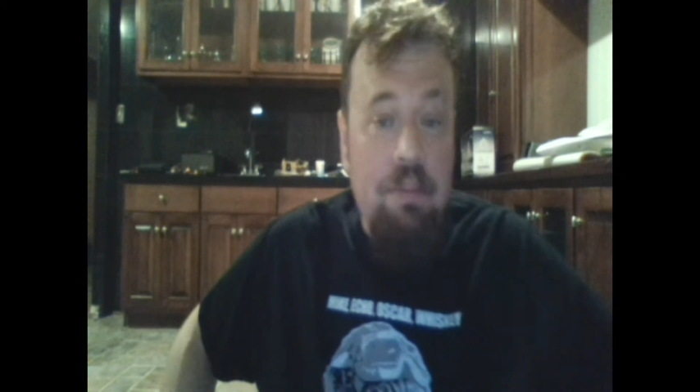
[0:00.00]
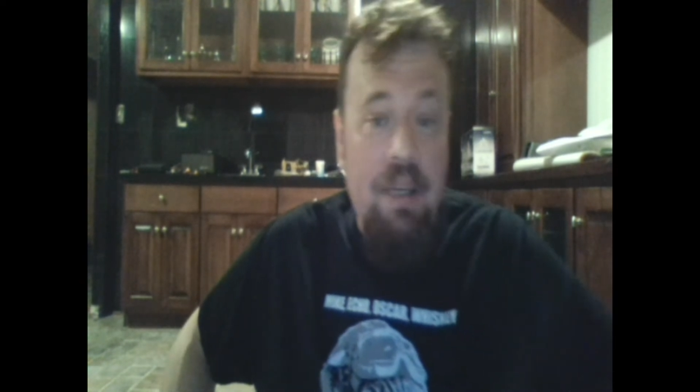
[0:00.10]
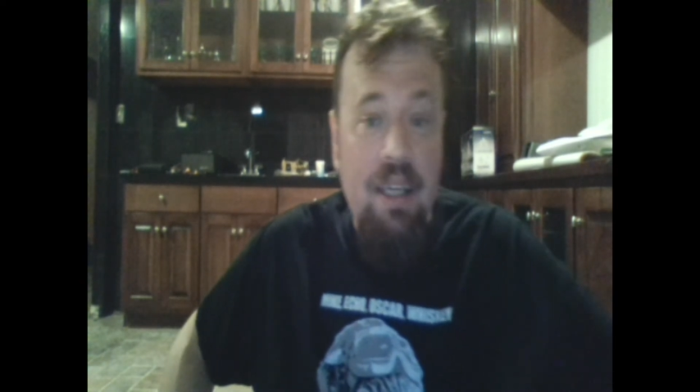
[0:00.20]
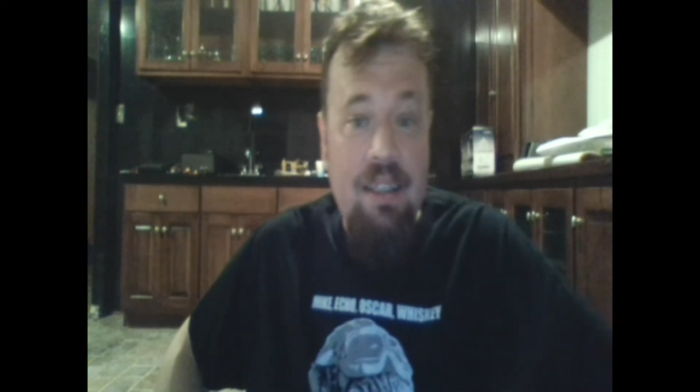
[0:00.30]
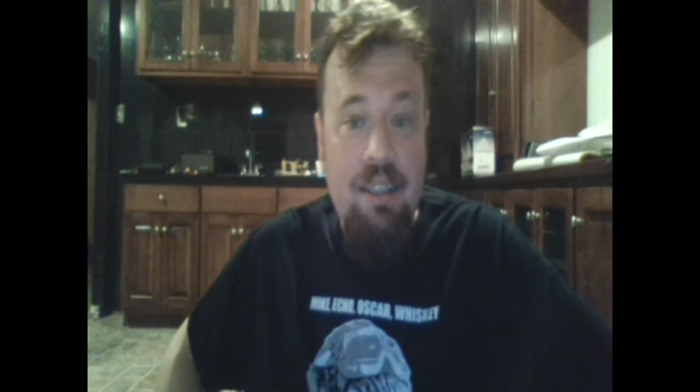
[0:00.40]

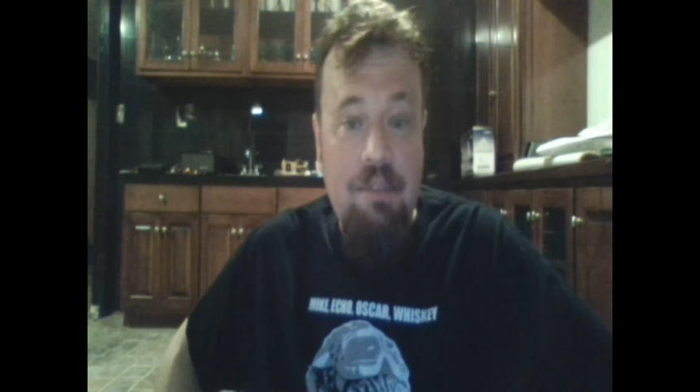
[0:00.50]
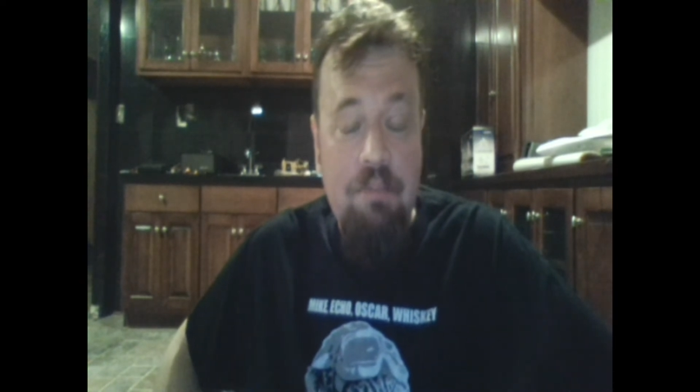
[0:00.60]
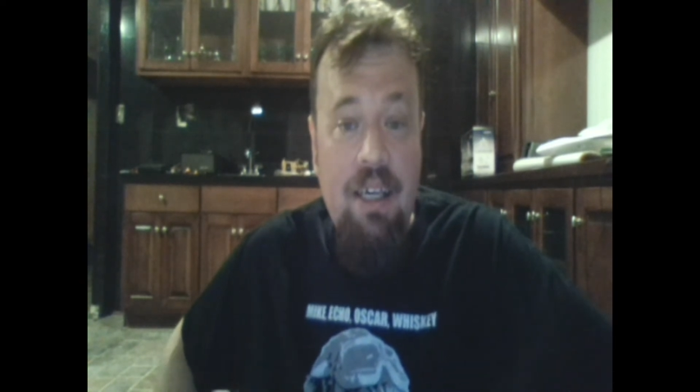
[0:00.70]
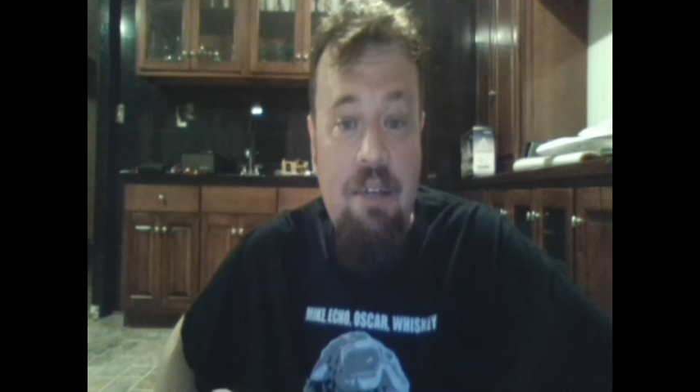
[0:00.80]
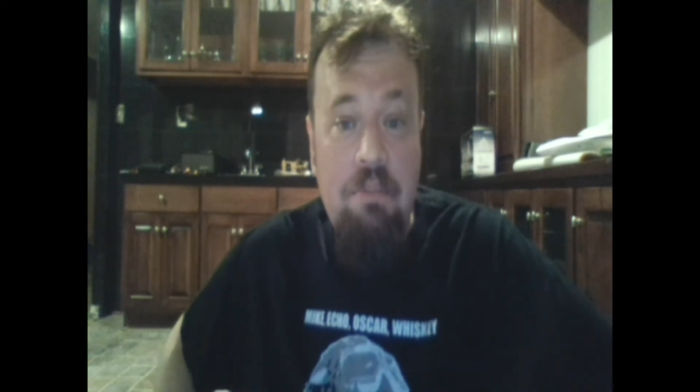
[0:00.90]
be in
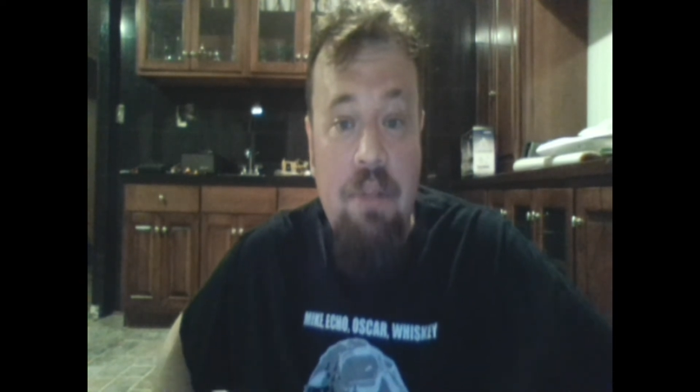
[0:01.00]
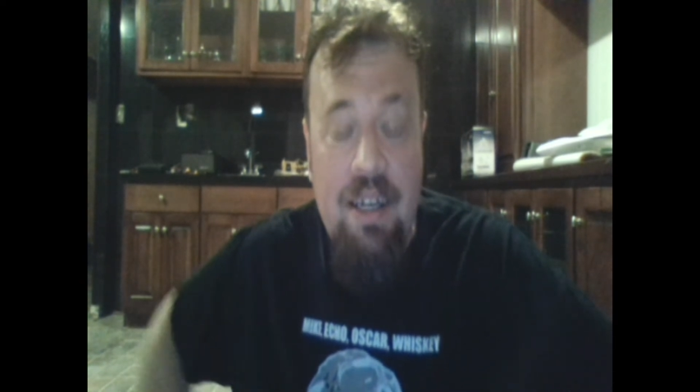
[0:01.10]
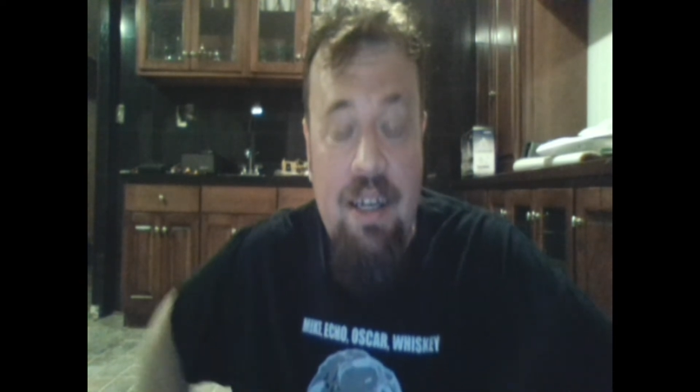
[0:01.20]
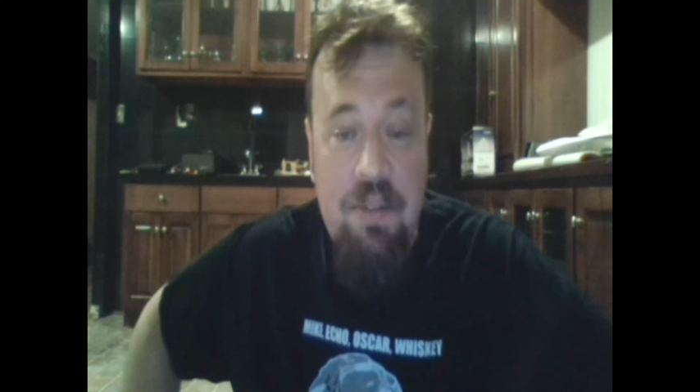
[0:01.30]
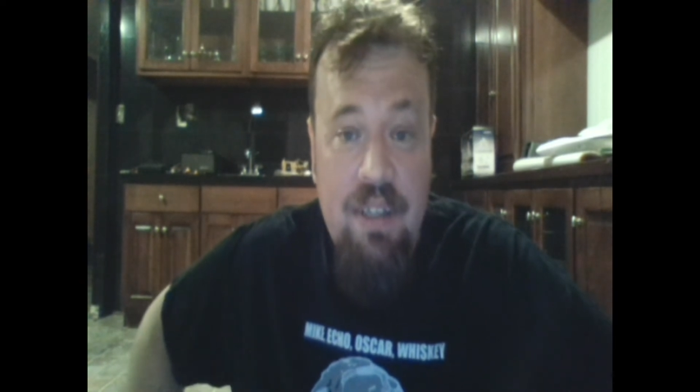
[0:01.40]
complete
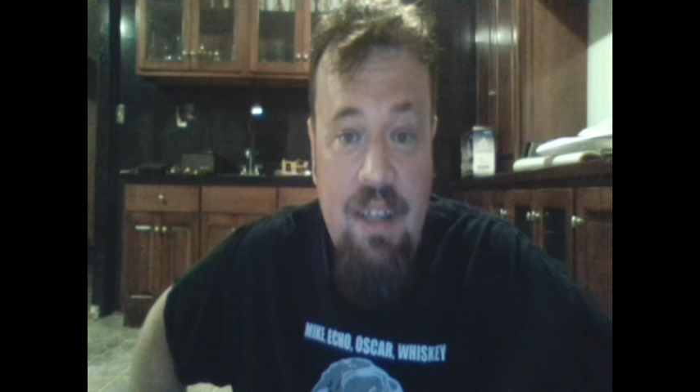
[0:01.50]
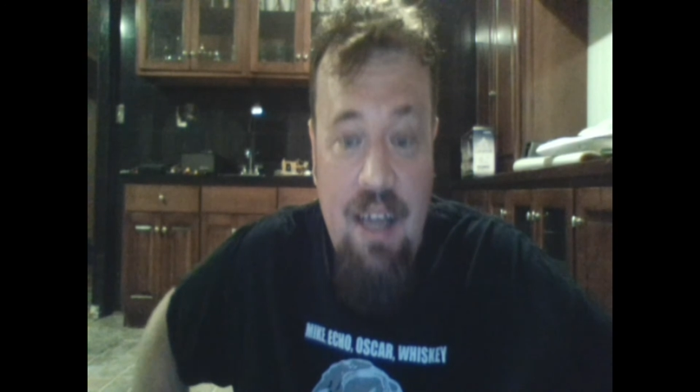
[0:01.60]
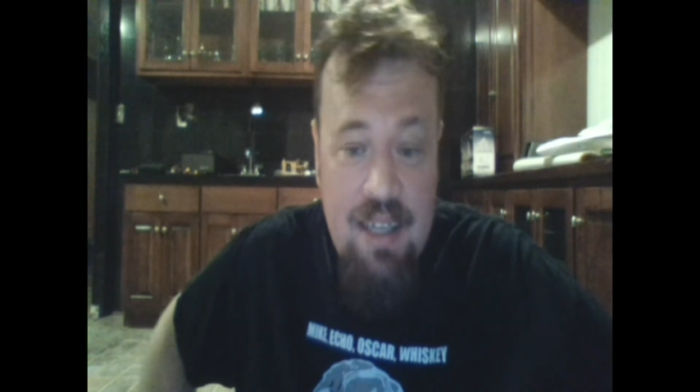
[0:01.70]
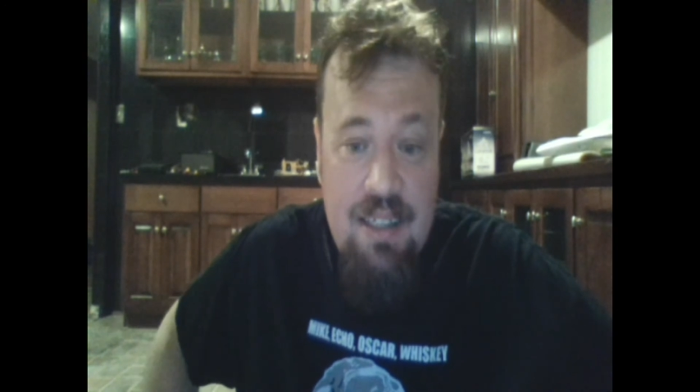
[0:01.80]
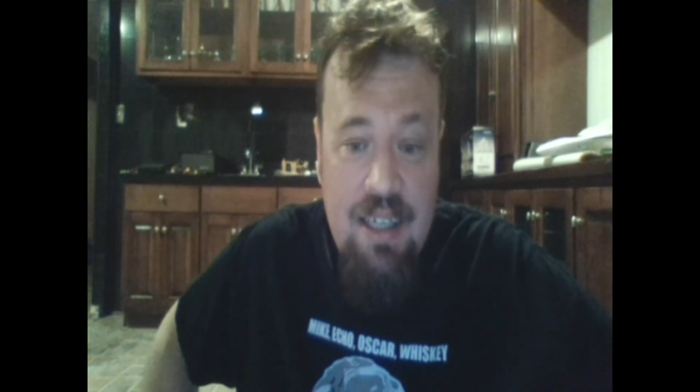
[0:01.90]
compliance with
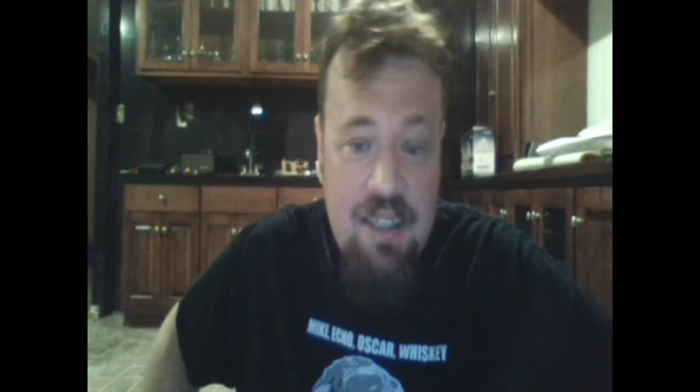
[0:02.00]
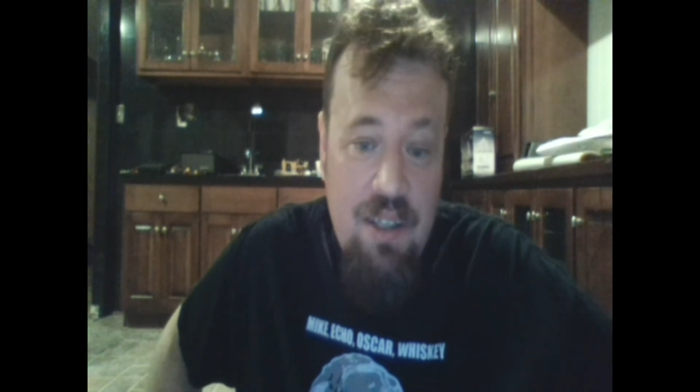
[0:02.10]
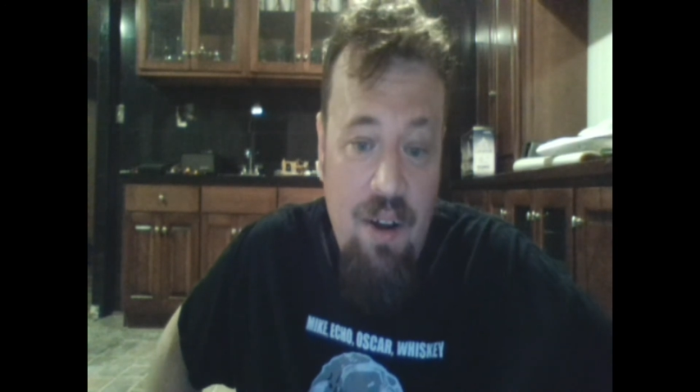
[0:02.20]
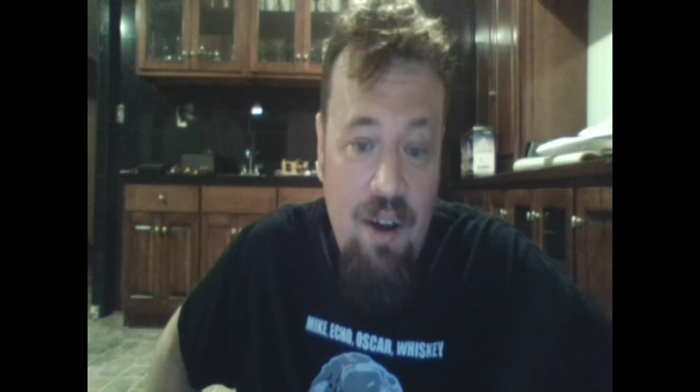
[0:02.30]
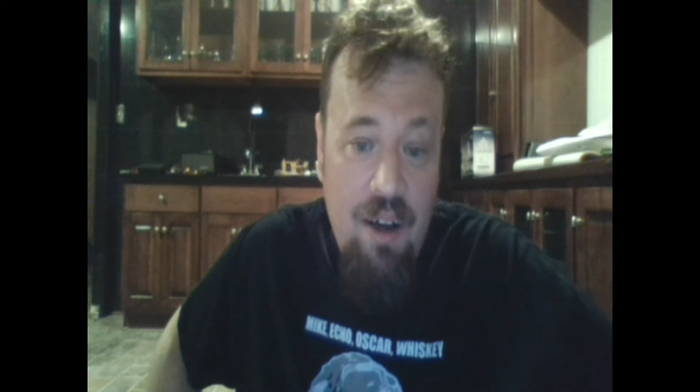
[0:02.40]
United States
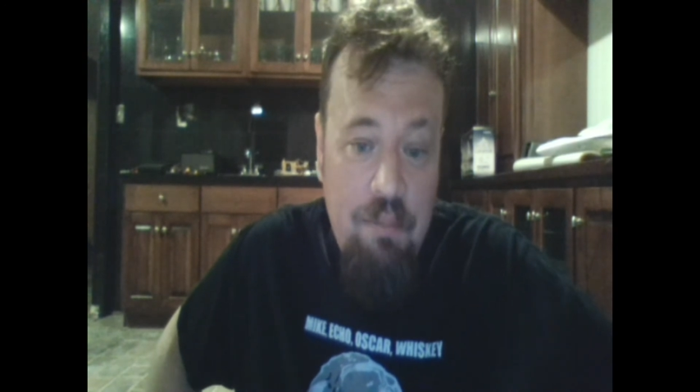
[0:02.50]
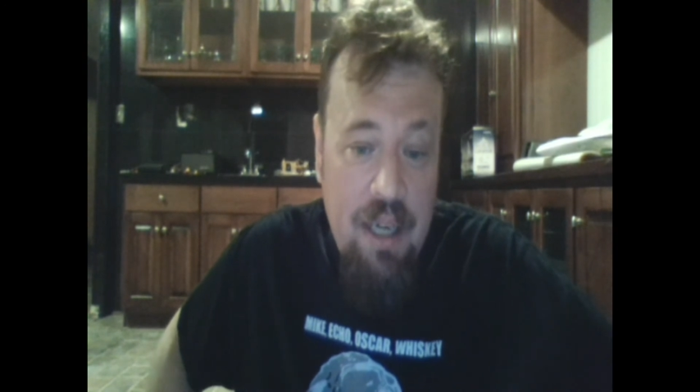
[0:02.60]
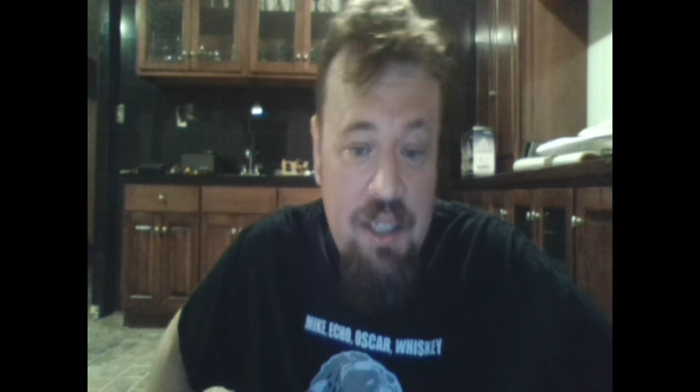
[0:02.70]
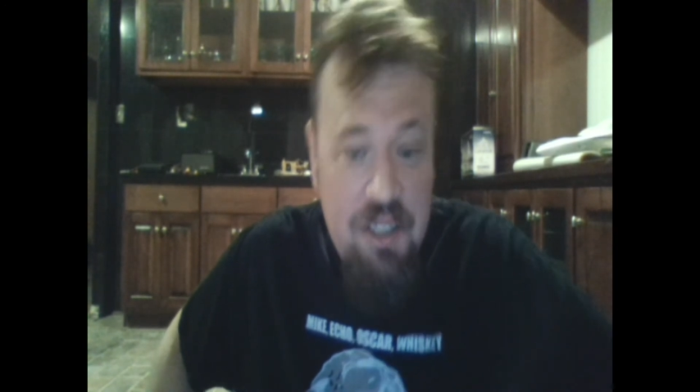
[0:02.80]
law by